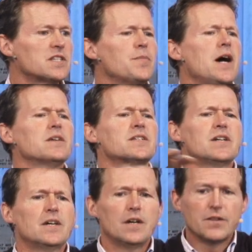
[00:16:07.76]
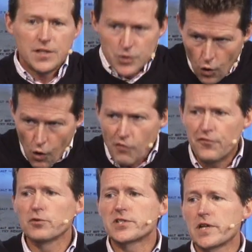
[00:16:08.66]
it's about there's
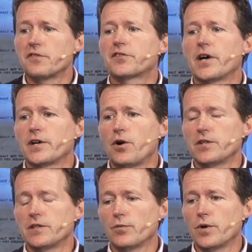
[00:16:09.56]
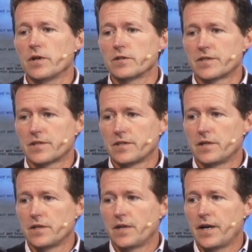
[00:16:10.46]
awful stuff going on in the world.
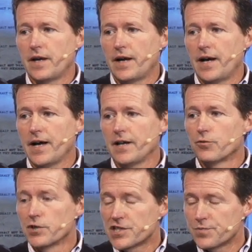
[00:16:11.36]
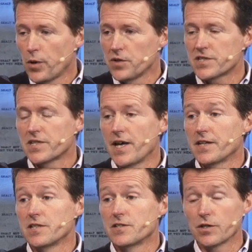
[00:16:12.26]
And a response to
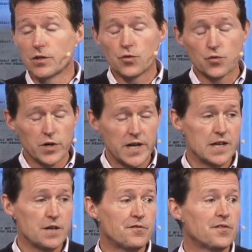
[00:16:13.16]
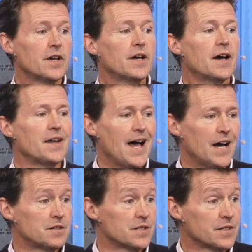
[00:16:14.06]
that is to grieve and
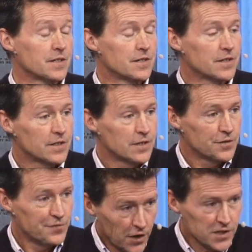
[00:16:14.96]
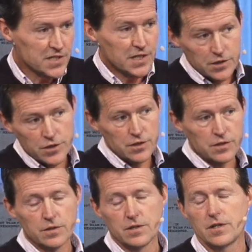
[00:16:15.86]
add fasting
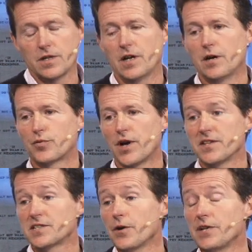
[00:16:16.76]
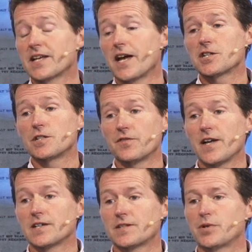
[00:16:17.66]
to prayer. There's no indication of
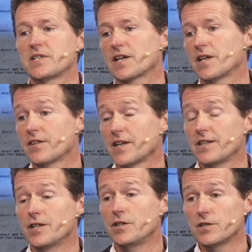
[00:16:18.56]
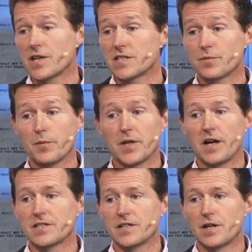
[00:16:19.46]
that particular thing in the New Testament, but
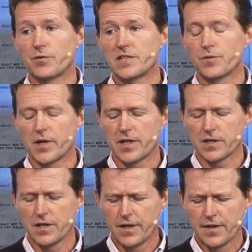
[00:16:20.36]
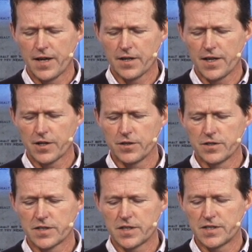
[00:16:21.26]
I see no reason why that
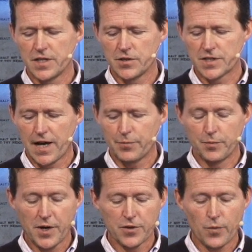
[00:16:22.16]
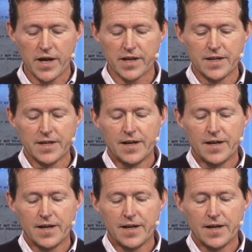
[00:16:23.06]
couldn't continue to happen. By the way,